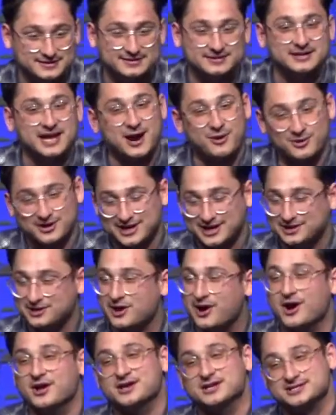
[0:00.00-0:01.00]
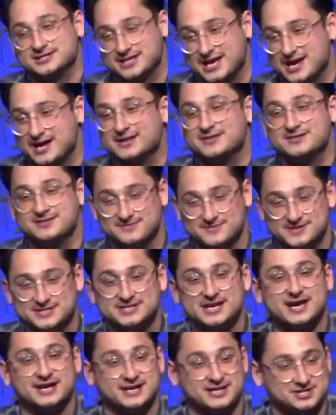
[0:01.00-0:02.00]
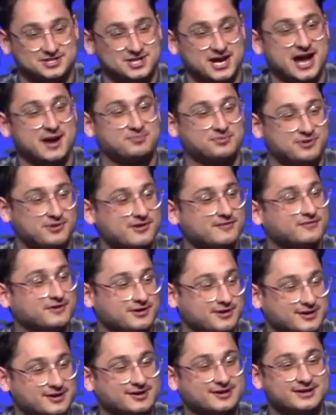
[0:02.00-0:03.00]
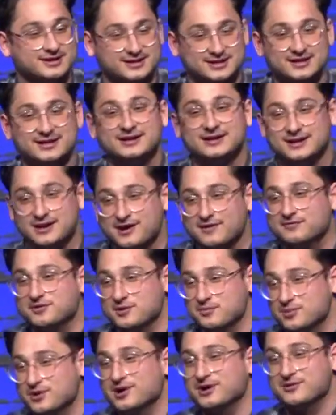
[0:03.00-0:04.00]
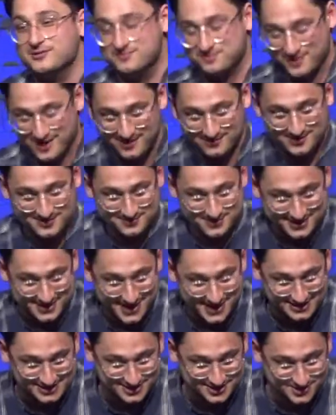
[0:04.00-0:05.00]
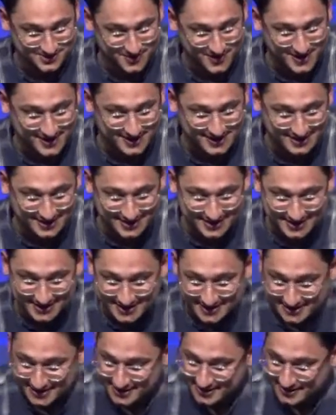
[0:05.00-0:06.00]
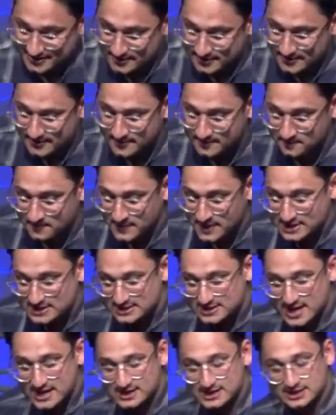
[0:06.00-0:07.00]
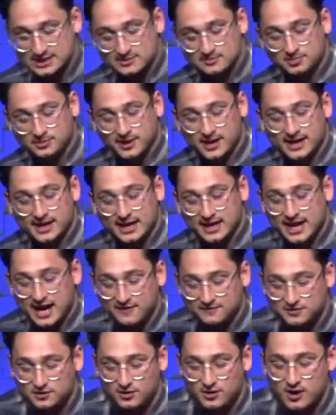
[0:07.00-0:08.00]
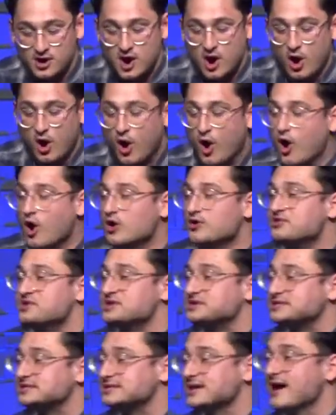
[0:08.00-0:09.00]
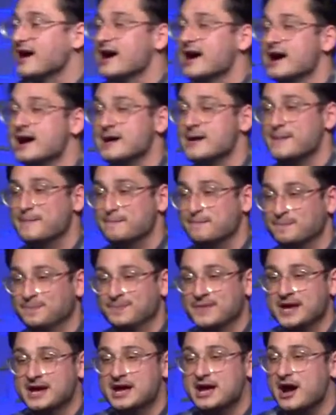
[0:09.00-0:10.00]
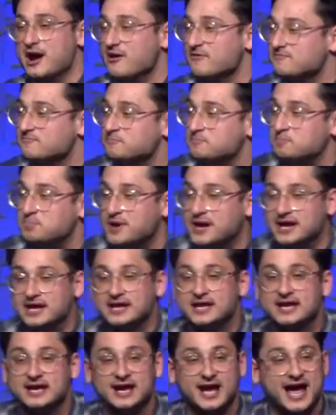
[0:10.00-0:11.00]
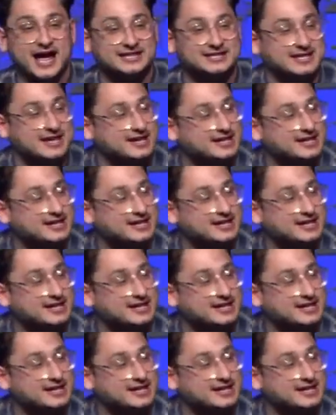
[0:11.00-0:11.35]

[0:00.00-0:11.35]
Now we're getting honest. Second chapter of your, of your book would probably be that too, right? His second complaint. And after all this time of beating at the